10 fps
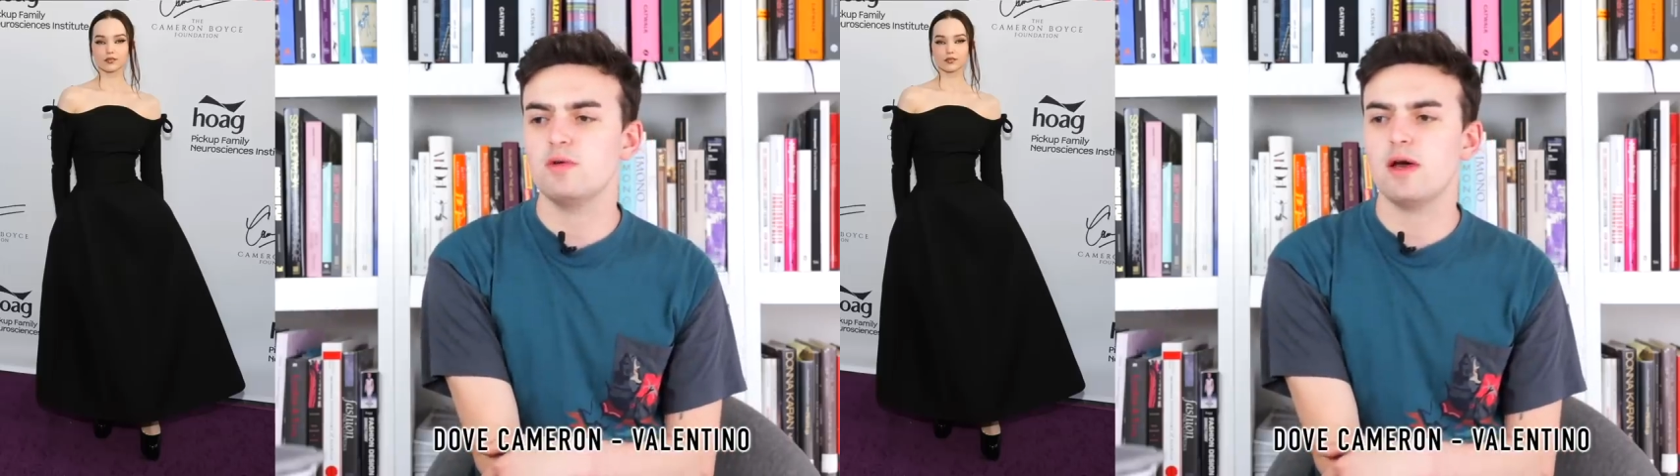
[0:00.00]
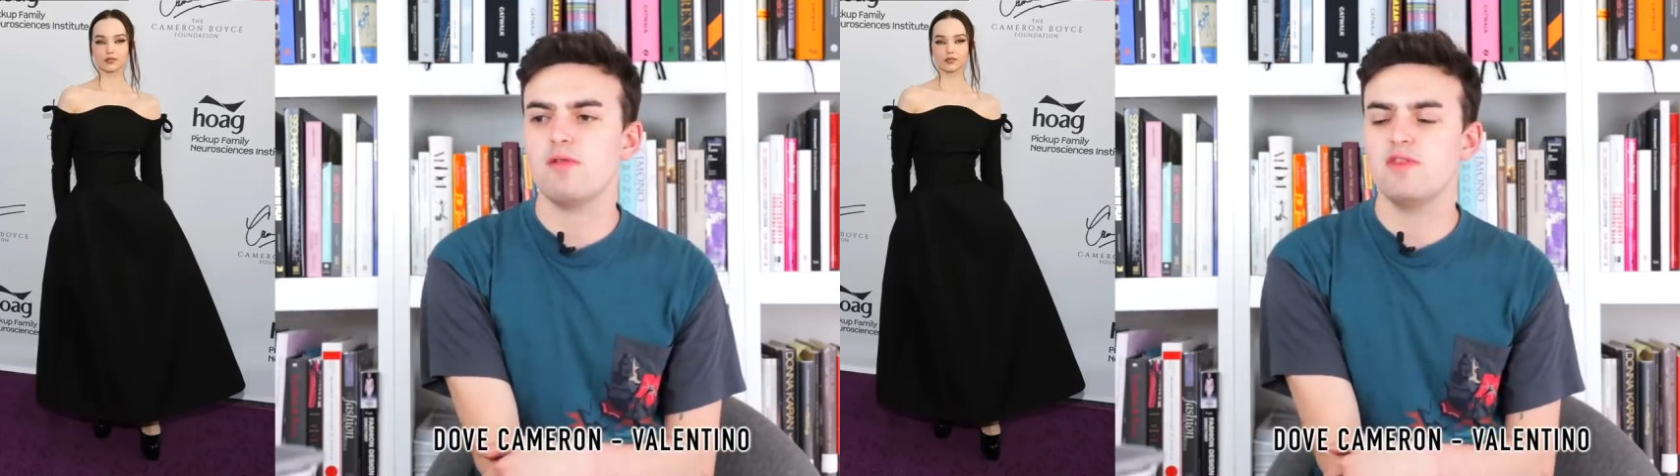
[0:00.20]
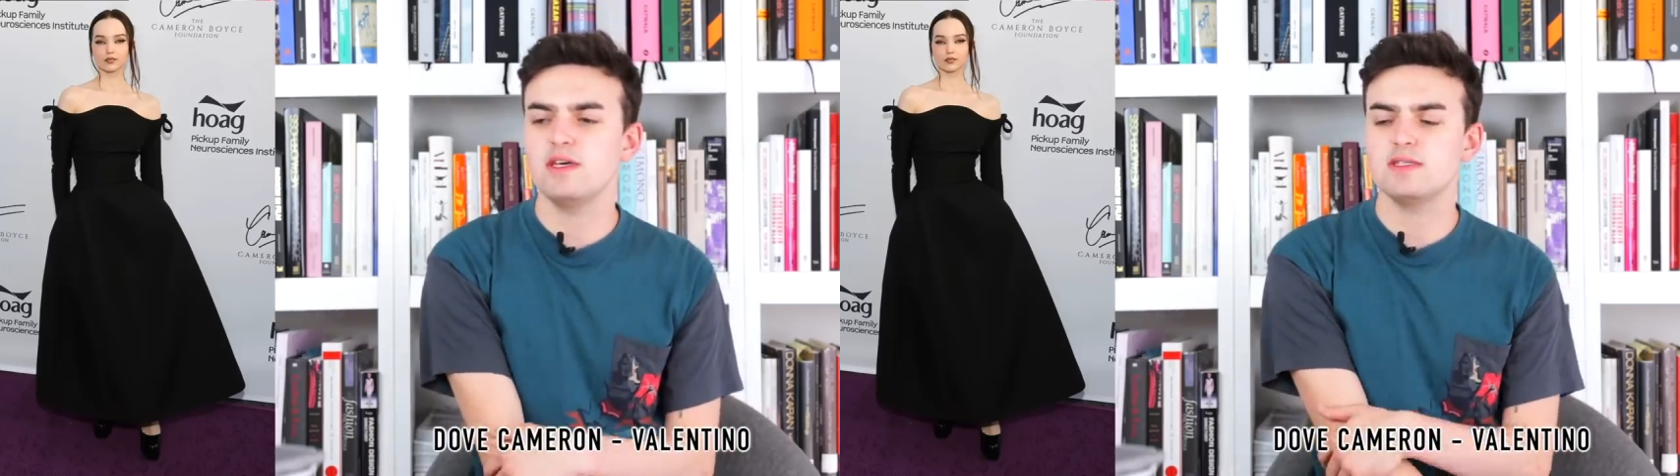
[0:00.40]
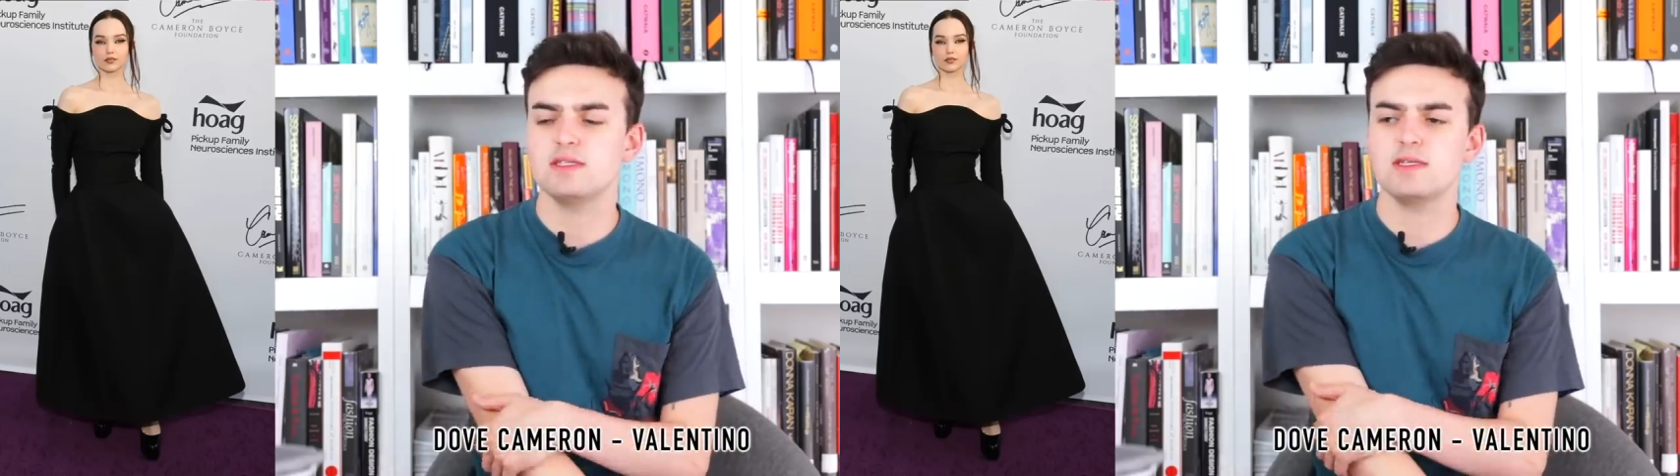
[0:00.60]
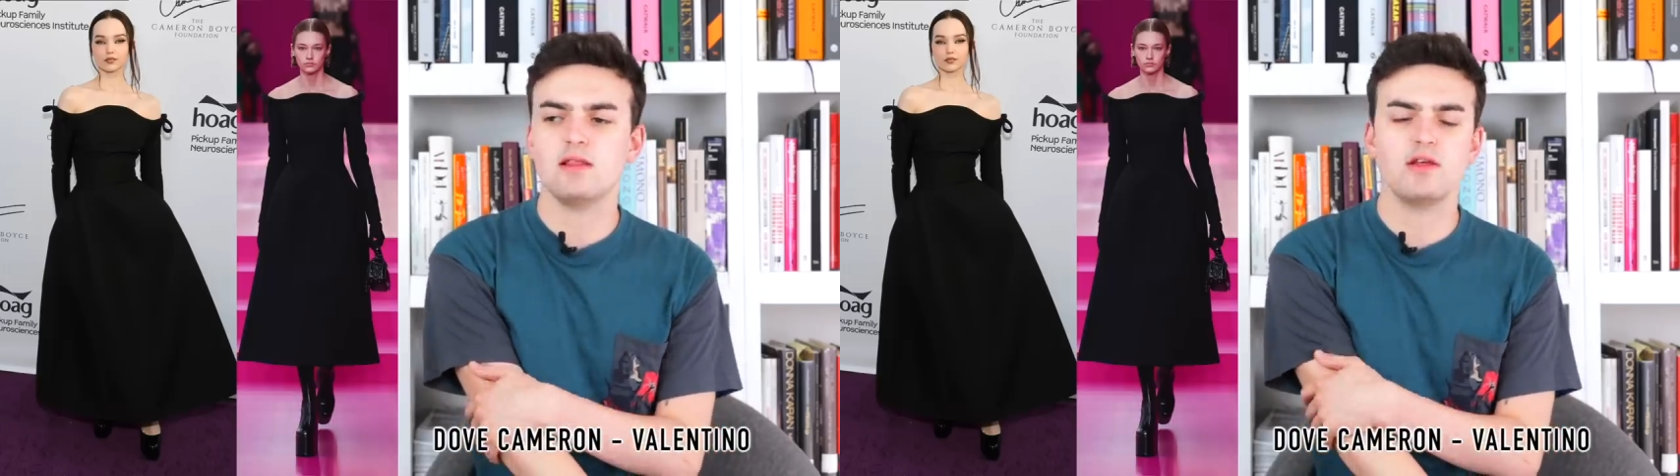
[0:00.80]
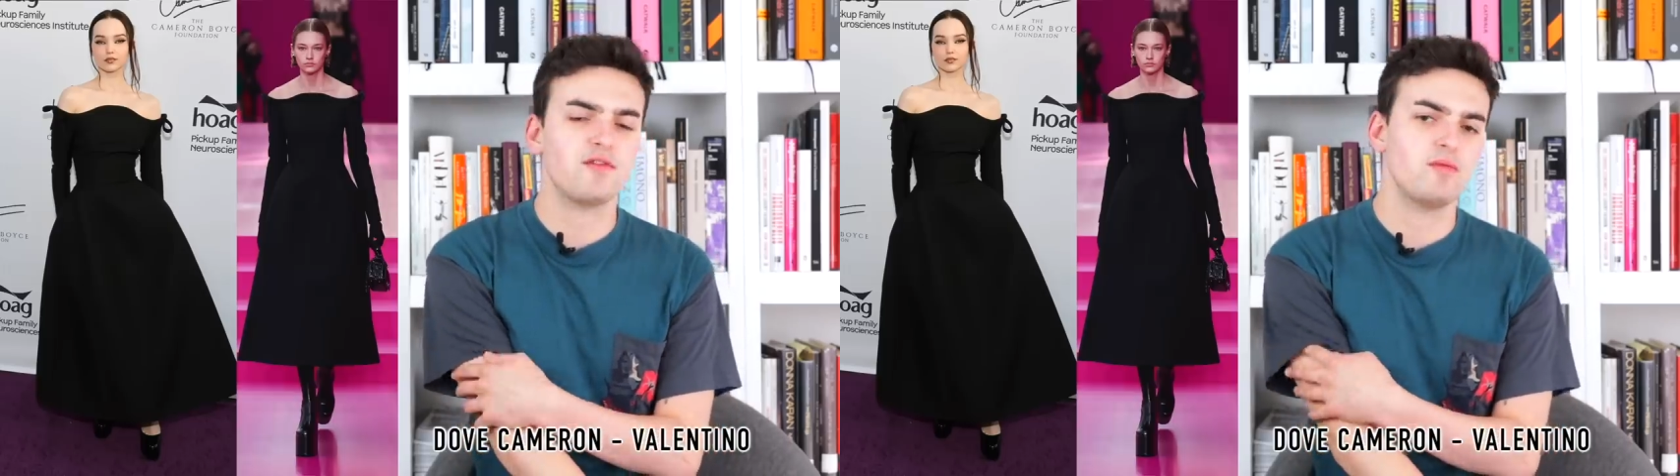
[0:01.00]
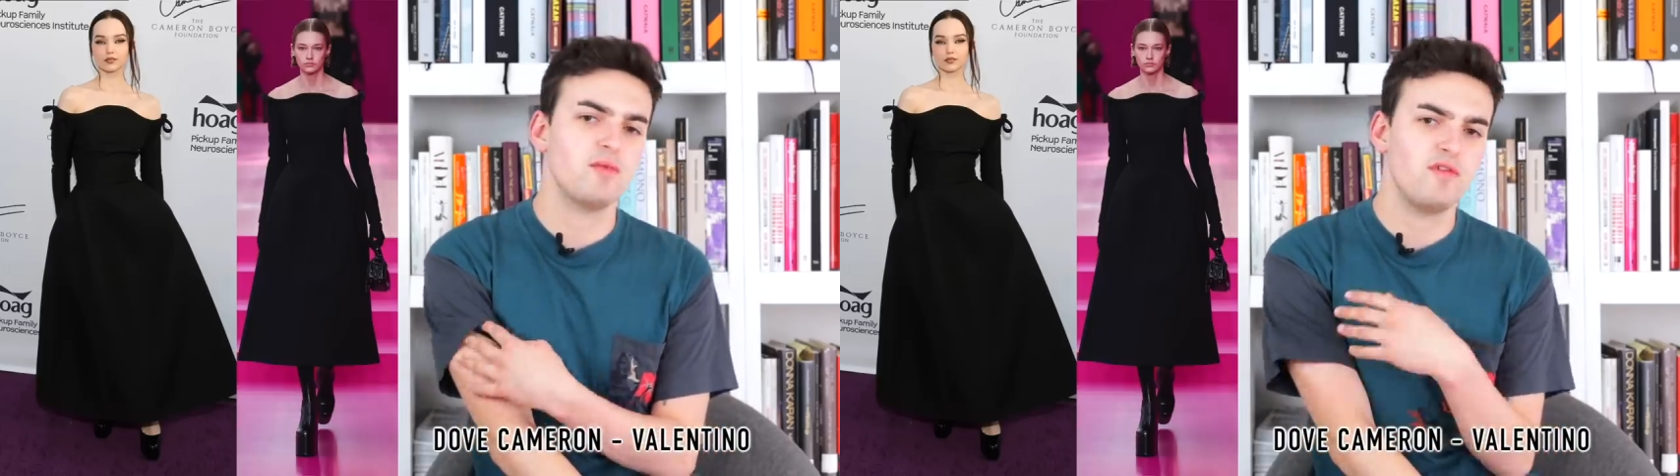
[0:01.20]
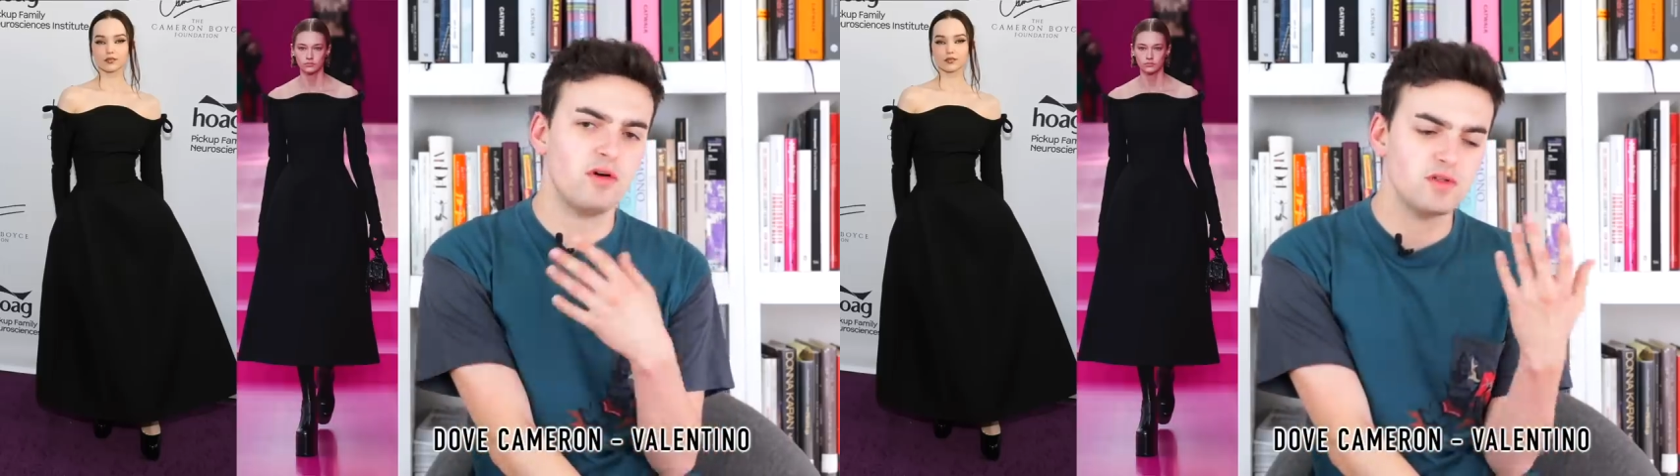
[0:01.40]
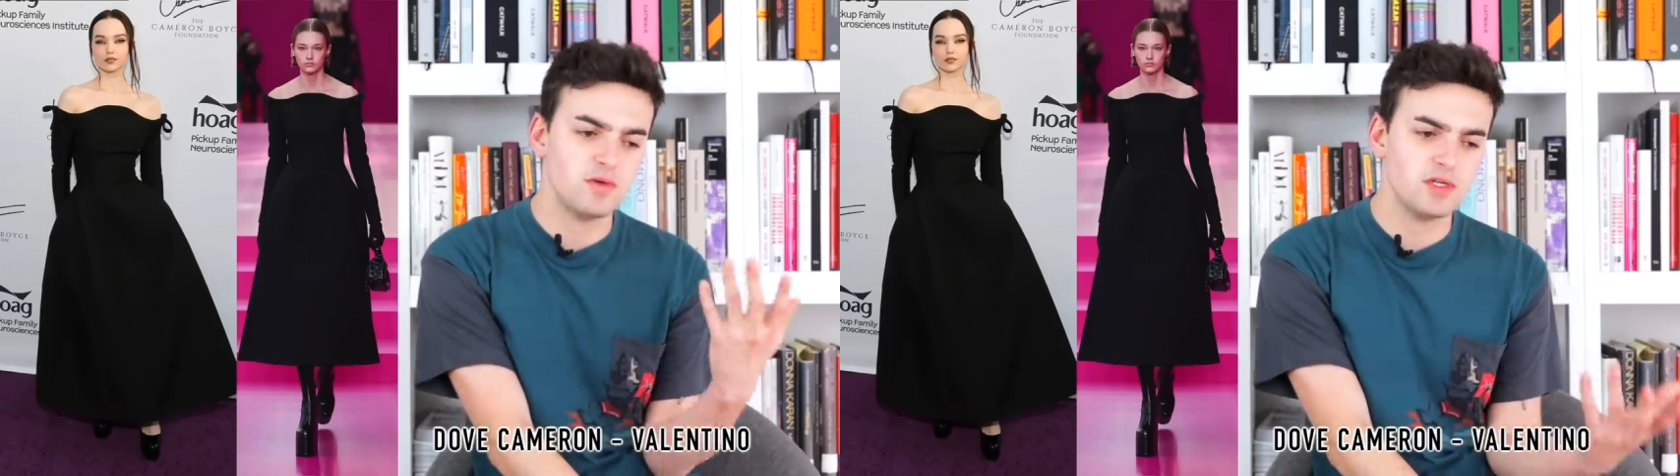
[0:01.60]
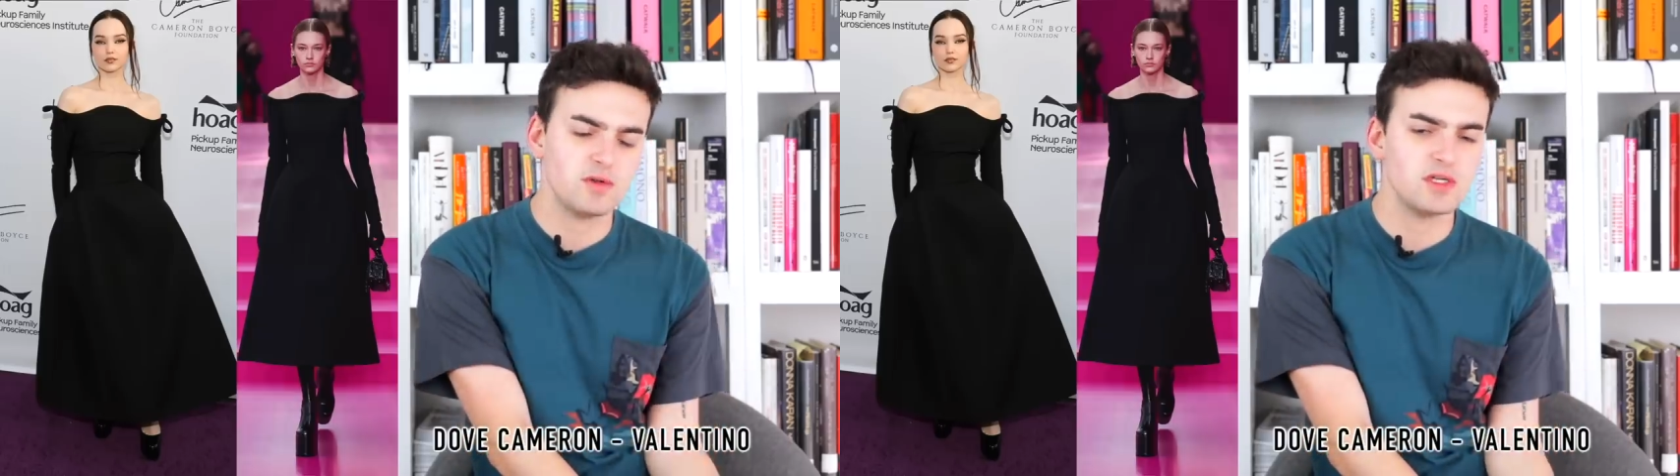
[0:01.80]
Now this is a look from the fall
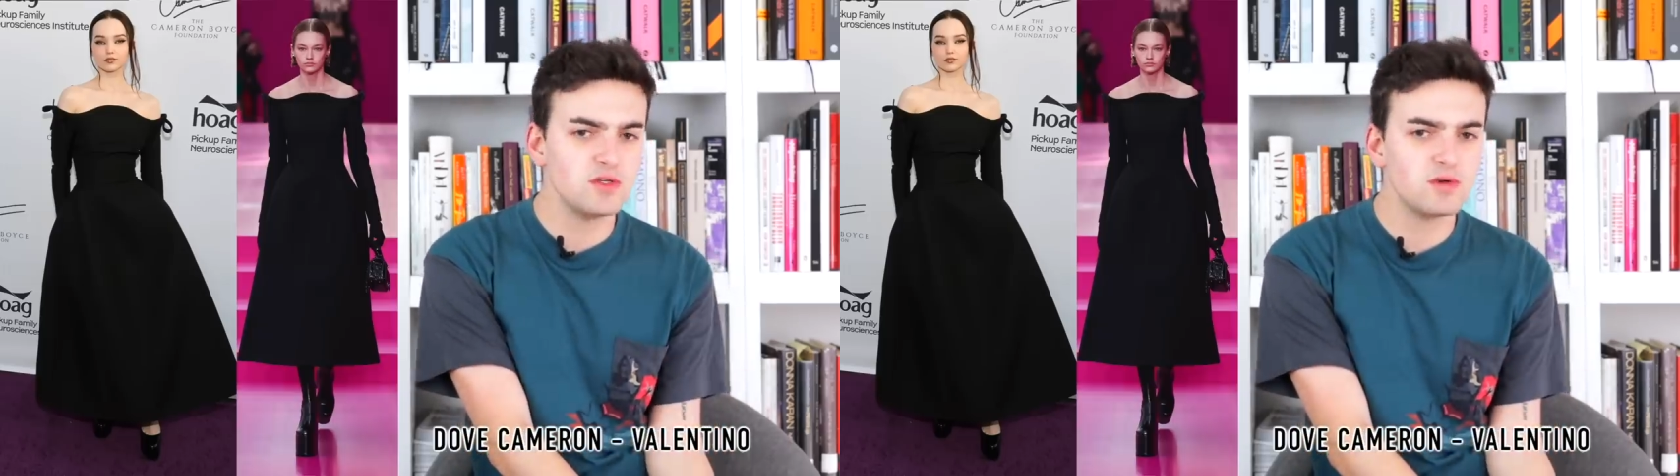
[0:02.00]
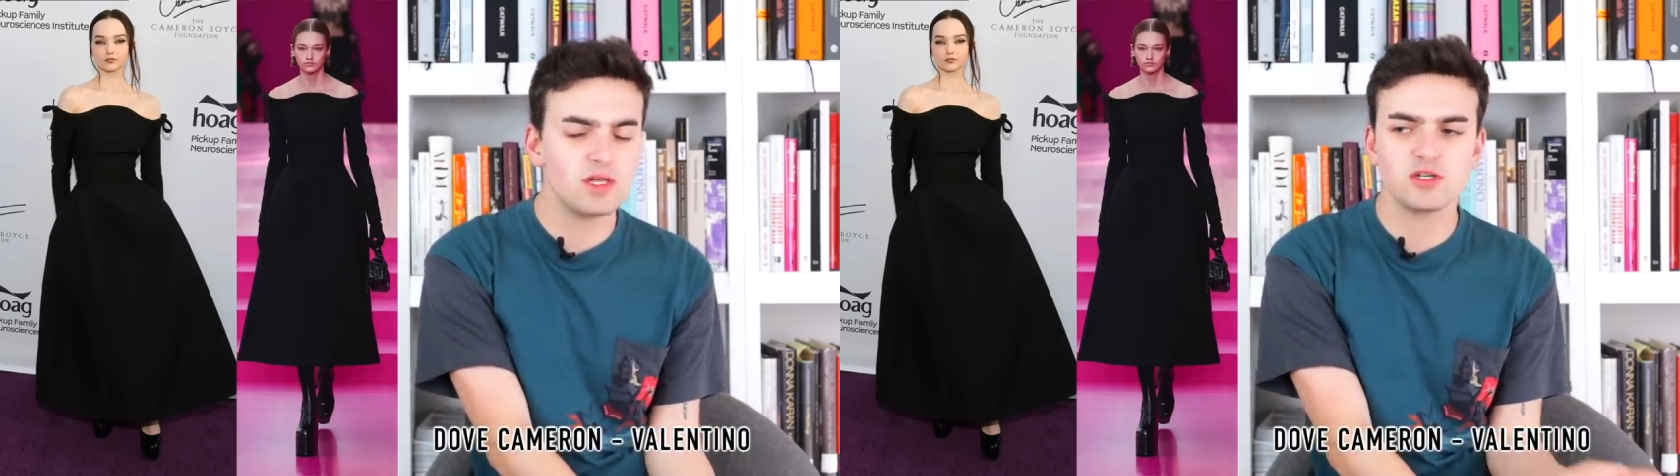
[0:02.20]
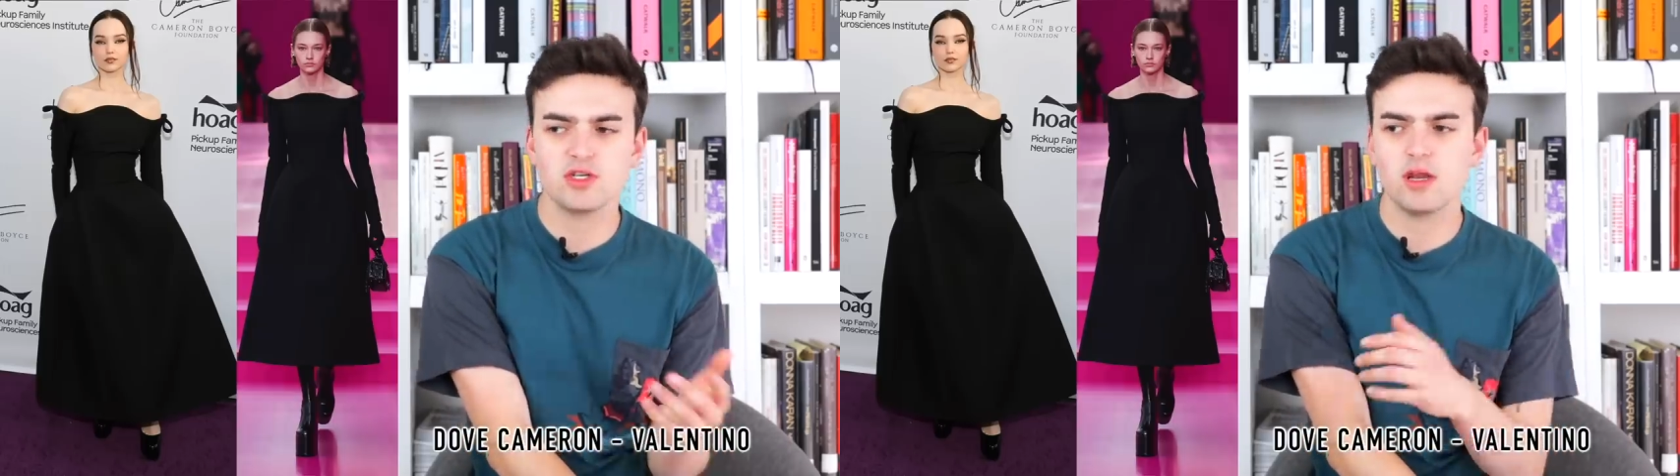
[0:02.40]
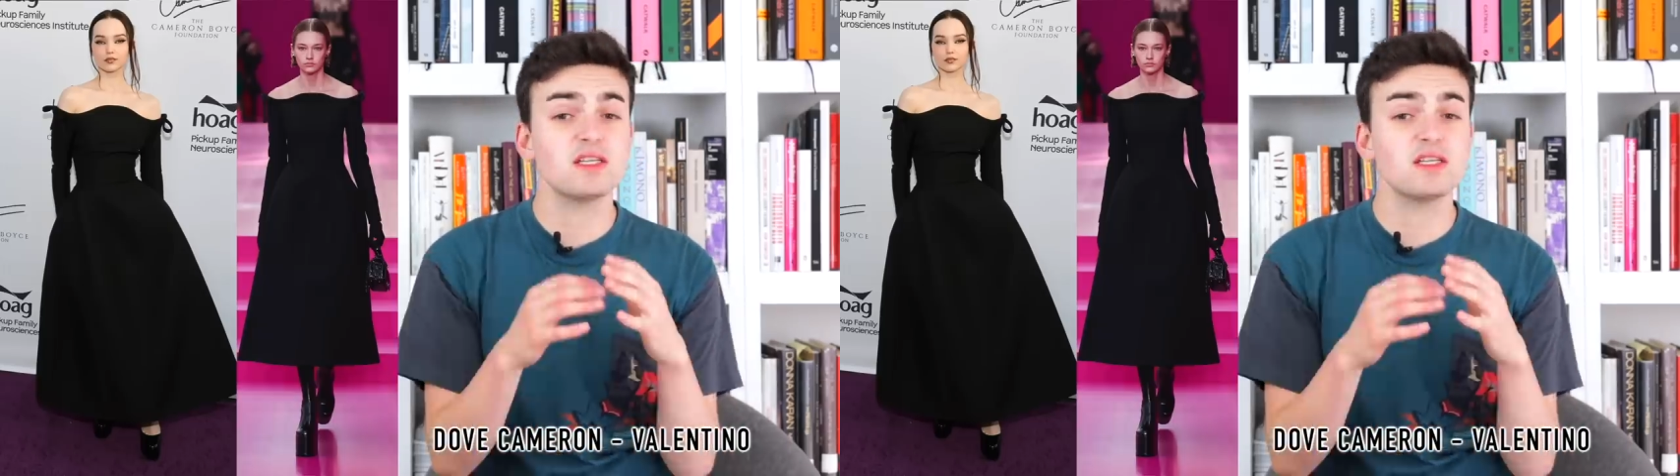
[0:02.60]
2022 collection.